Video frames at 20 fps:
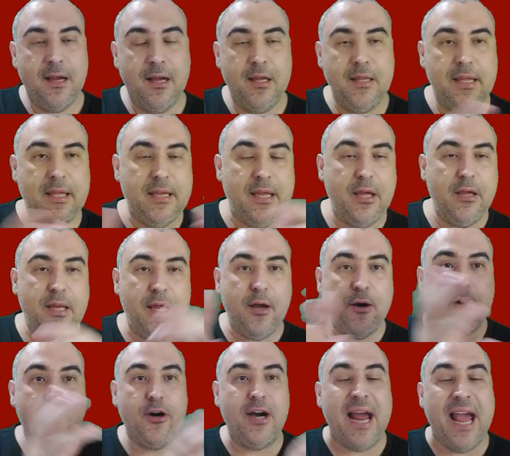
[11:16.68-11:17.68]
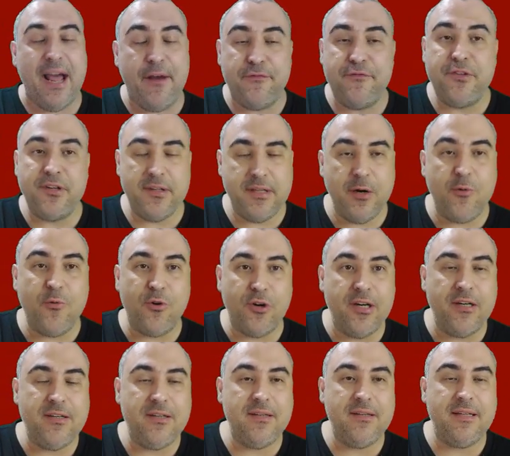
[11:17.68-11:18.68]
they occur after the
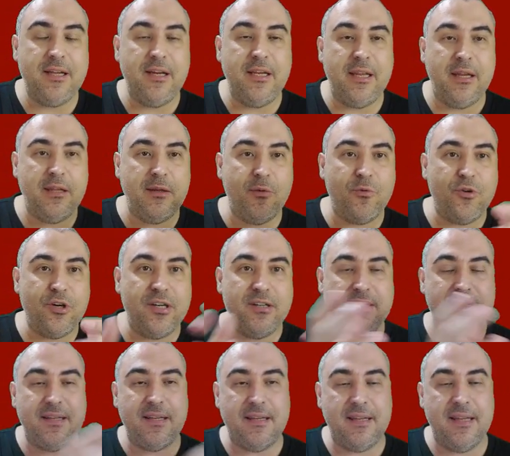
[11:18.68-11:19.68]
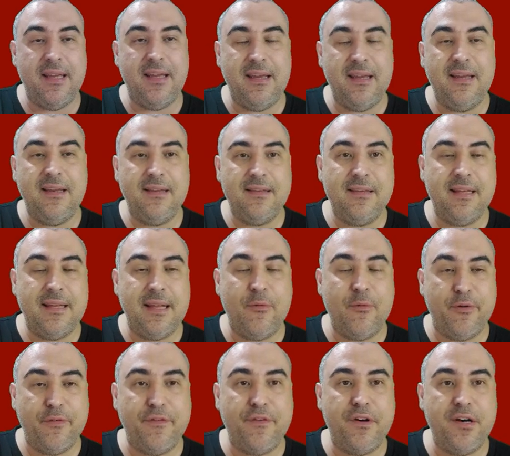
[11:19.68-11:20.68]
word, the word that they
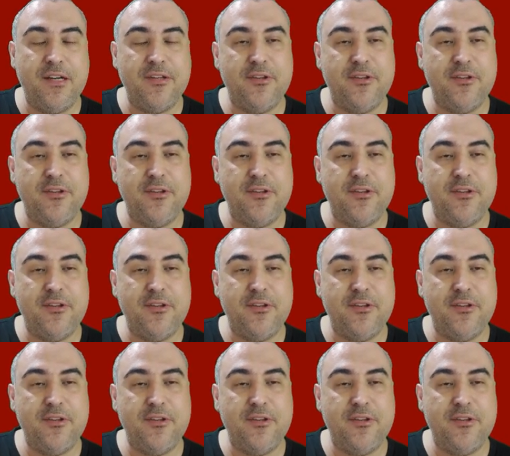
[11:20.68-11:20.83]
refer.